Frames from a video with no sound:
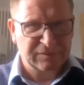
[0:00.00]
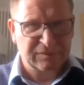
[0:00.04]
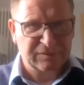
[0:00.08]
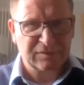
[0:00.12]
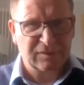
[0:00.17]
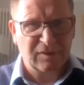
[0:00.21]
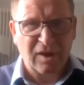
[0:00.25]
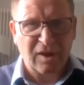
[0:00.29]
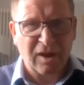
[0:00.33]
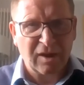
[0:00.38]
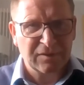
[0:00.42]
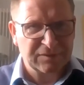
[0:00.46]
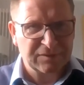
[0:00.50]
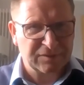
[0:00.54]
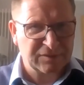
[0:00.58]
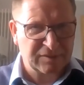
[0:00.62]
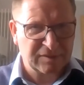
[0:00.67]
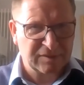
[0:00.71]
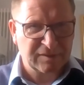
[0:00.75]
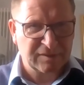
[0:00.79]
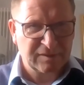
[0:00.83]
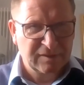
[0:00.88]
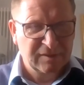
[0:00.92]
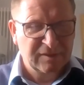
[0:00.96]
to
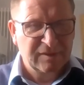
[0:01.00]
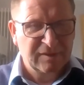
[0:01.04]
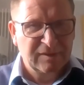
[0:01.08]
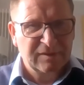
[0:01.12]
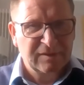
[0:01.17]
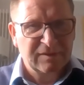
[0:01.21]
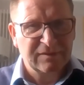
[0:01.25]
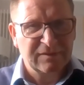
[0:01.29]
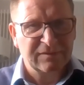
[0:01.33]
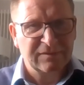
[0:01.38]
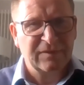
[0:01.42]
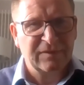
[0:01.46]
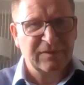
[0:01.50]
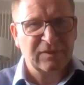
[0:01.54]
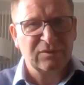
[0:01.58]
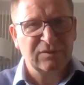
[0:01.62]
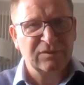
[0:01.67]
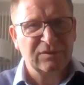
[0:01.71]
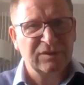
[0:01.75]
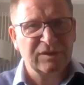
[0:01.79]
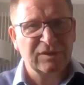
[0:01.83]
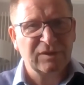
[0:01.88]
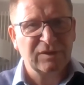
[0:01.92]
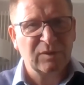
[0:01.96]
answer the phone
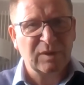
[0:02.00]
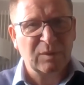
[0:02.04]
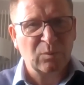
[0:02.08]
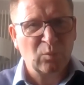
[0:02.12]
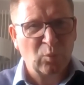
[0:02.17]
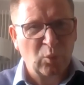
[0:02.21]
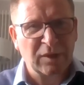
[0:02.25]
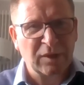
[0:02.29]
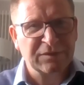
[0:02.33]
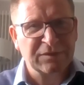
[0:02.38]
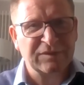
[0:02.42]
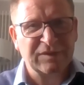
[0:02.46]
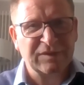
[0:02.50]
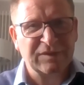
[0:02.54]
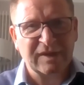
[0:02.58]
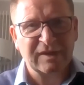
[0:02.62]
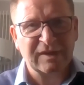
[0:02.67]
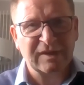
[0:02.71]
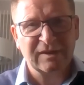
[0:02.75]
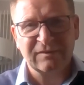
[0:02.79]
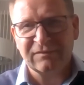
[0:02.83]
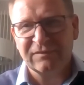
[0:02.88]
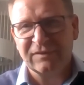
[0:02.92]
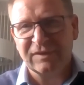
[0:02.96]
to you in 1
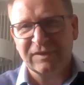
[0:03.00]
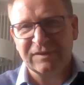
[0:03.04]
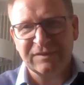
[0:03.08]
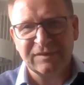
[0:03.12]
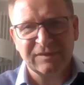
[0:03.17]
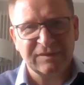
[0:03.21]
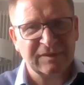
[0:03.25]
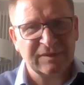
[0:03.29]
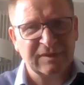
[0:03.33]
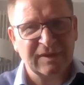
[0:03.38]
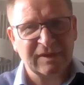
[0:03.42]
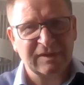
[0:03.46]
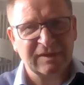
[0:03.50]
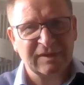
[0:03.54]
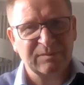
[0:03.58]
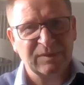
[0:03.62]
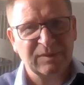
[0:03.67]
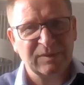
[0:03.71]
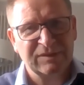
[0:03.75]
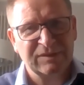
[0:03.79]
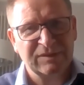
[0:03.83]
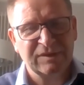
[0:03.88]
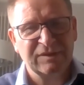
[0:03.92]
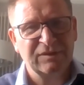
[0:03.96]
second versus the next
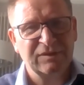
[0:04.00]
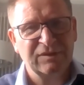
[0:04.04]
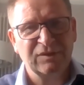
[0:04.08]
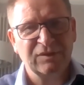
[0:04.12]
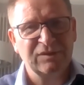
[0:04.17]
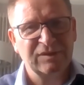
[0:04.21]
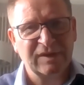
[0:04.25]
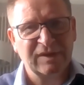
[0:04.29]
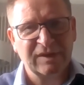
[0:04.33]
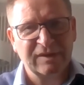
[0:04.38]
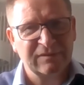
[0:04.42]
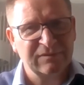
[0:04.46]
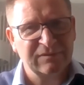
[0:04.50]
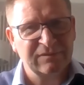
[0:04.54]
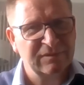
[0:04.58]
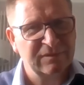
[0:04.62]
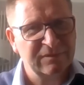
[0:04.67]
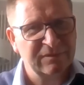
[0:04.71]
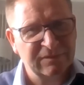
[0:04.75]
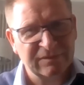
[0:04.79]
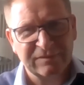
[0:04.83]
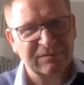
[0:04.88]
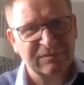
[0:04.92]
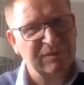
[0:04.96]
person in 2
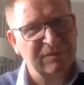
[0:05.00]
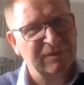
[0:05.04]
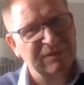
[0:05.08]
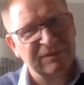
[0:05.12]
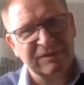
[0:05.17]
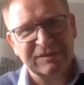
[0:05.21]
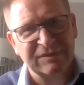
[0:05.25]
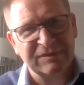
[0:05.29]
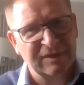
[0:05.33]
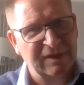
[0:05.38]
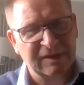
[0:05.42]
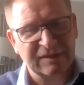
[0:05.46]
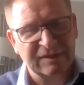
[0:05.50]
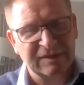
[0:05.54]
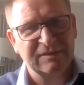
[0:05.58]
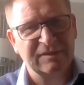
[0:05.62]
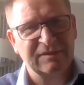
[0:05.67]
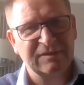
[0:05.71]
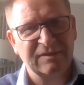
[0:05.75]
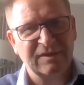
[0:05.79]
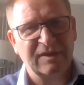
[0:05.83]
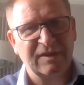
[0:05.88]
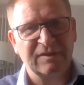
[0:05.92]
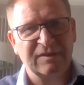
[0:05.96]
seconds versus the next
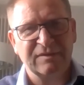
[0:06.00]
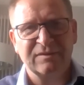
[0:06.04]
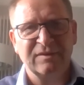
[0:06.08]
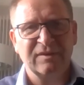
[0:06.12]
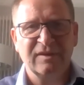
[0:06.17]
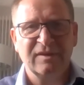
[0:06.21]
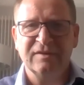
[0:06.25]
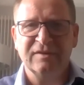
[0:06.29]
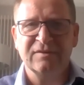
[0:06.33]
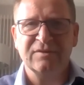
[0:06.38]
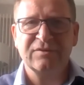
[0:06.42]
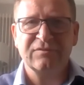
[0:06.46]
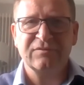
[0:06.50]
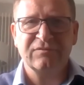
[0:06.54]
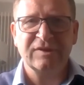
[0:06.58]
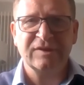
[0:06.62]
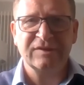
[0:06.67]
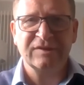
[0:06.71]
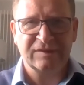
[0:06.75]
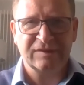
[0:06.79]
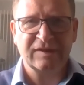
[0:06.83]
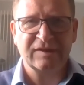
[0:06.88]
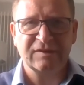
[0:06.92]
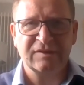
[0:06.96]
in 3
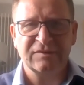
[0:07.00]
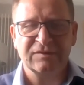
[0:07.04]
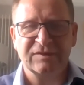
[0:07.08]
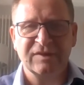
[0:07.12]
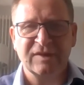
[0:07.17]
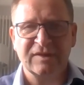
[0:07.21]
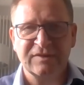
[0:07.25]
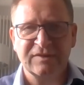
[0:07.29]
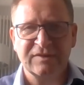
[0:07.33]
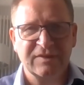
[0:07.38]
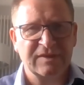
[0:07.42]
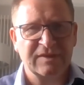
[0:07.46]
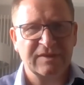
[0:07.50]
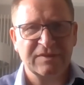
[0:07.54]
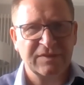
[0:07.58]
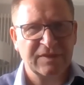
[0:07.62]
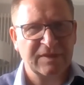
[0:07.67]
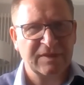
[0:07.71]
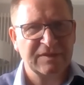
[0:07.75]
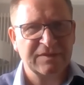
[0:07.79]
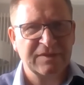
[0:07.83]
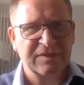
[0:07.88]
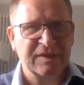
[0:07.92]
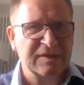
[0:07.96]
seconds.
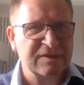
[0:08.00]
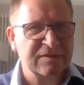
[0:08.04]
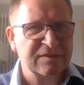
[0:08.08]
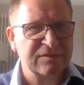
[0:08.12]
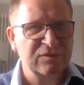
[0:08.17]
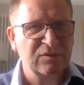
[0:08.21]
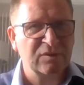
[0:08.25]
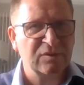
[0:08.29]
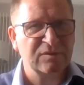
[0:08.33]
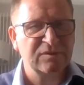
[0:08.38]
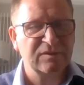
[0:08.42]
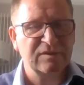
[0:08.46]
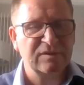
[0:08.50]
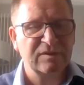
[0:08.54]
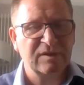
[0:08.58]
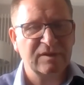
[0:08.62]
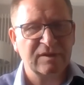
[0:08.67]
That is not